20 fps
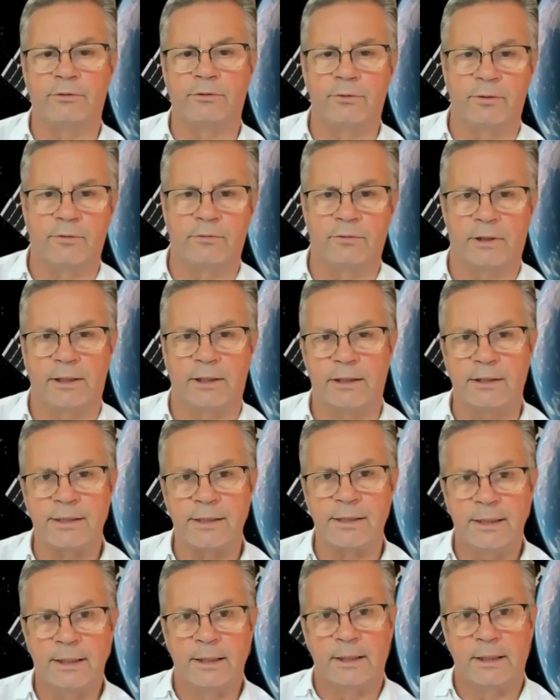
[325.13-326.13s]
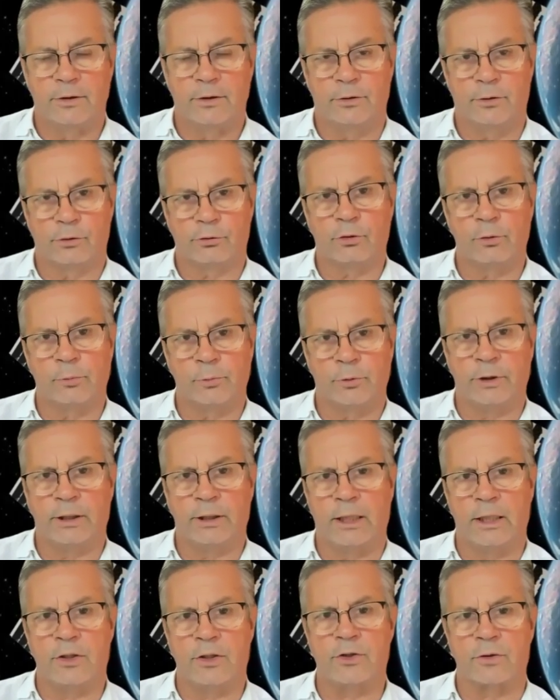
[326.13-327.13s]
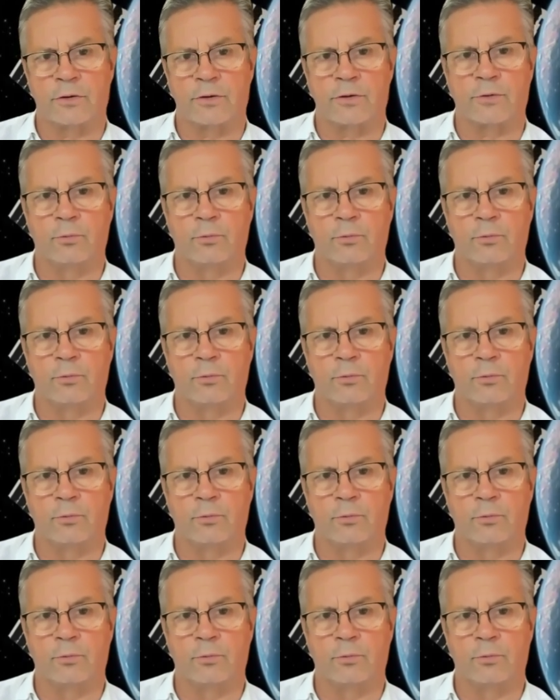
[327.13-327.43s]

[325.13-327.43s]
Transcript: to device. Those communications